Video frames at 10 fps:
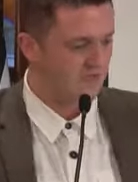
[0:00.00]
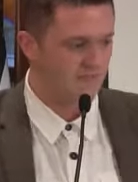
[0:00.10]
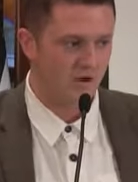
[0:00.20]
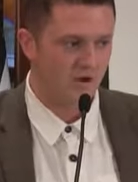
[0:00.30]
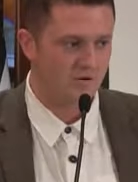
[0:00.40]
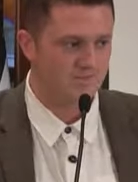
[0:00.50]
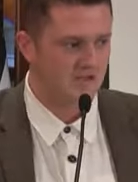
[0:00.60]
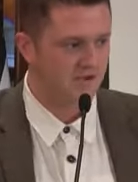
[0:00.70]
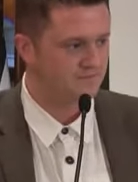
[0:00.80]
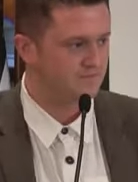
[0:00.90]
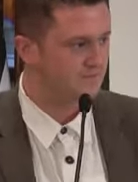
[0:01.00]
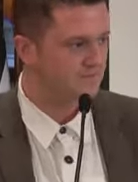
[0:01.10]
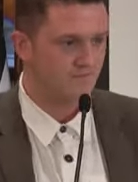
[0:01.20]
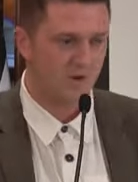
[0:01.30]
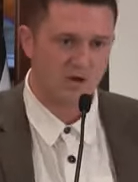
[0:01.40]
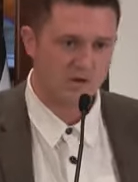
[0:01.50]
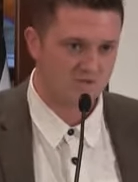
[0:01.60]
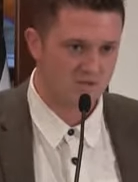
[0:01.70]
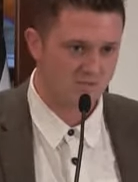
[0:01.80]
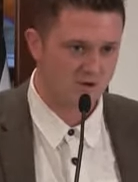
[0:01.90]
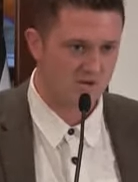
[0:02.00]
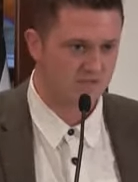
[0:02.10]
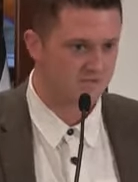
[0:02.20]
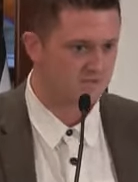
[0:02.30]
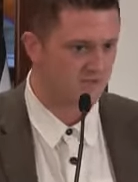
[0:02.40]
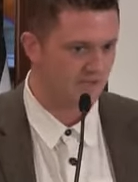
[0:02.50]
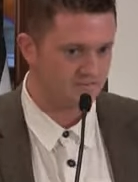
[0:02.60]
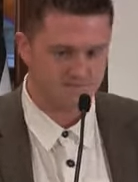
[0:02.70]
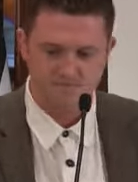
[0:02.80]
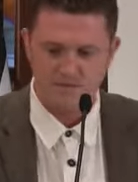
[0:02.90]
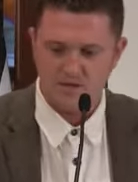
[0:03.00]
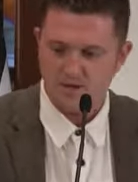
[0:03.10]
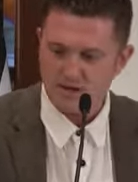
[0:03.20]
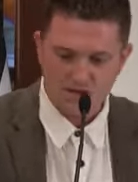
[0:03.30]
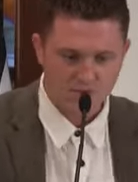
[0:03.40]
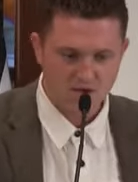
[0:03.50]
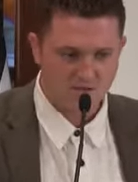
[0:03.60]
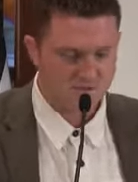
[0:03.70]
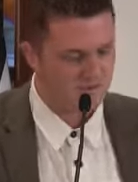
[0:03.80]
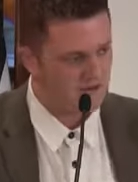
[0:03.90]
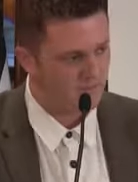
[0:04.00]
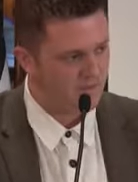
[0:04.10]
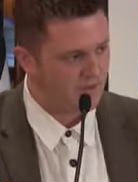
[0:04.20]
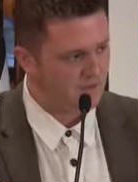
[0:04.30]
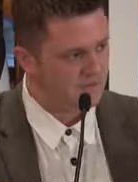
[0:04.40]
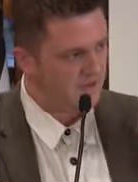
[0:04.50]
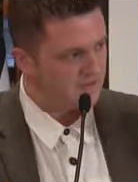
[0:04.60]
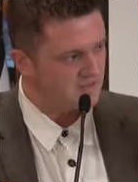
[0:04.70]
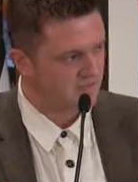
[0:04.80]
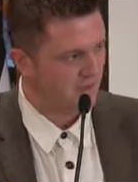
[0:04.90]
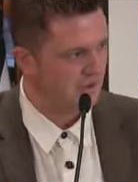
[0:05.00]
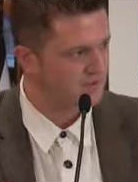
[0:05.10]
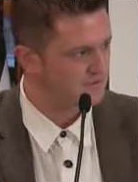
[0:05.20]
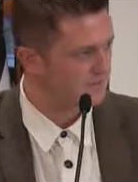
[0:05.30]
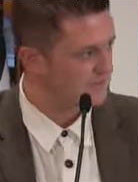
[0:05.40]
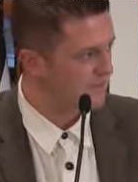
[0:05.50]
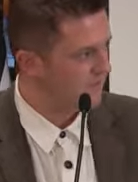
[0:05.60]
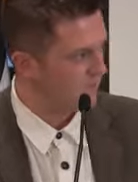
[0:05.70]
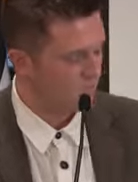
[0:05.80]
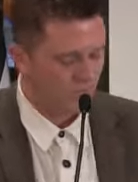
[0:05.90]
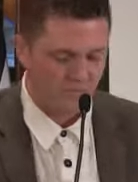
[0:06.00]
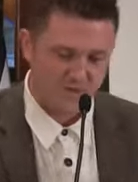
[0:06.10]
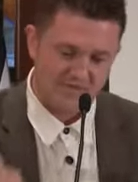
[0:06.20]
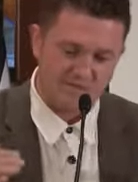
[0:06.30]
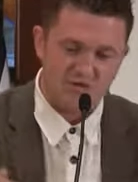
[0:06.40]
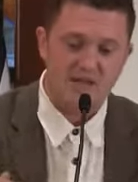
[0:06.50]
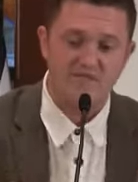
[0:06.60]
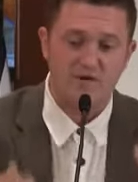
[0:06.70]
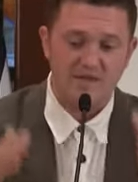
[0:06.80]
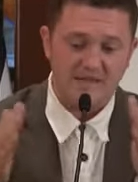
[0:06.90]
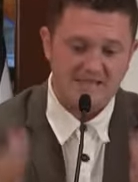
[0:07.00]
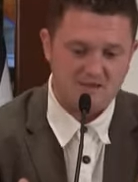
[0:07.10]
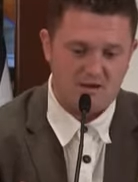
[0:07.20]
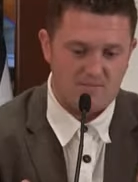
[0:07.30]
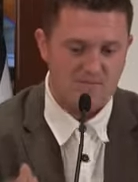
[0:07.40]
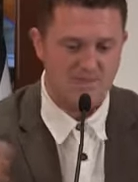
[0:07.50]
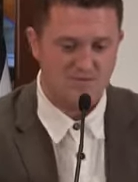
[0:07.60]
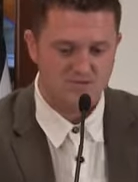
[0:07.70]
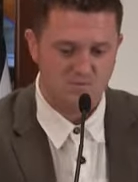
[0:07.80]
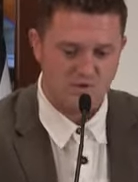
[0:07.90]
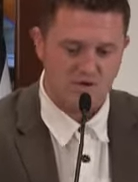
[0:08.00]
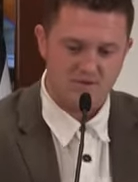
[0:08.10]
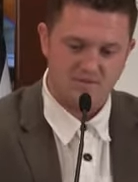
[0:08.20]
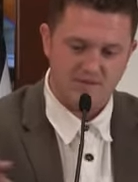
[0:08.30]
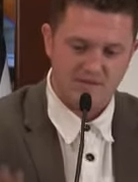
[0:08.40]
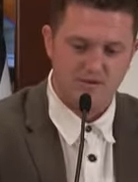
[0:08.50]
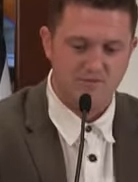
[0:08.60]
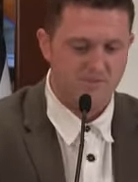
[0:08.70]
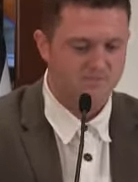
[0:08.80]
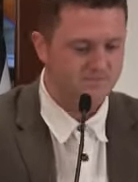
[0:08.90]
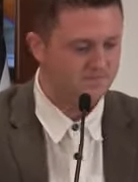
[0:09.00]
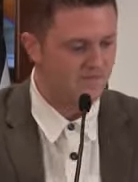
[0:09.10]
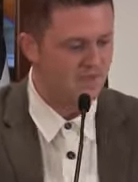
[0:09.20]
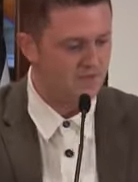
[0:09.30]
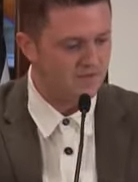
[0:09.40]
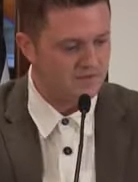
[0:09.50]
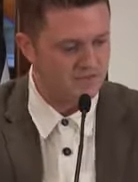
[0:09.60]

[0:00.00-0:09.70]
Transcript: in my hometown, multiculturalism works, okay? It works. And when people say it doesn't work, they identify Islam that doesn't work. In Luton, the